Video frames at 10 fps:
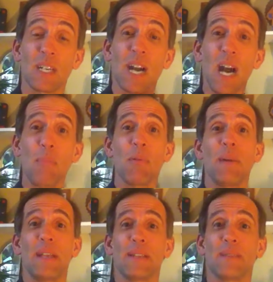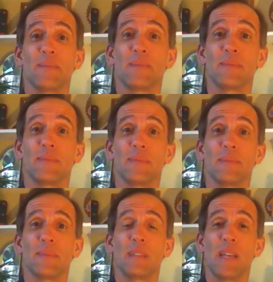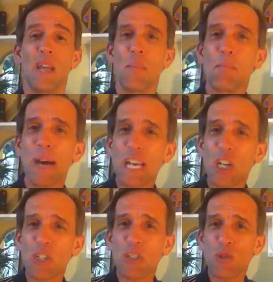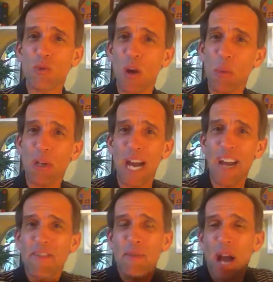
Compliment. My goodness, Robert, I've,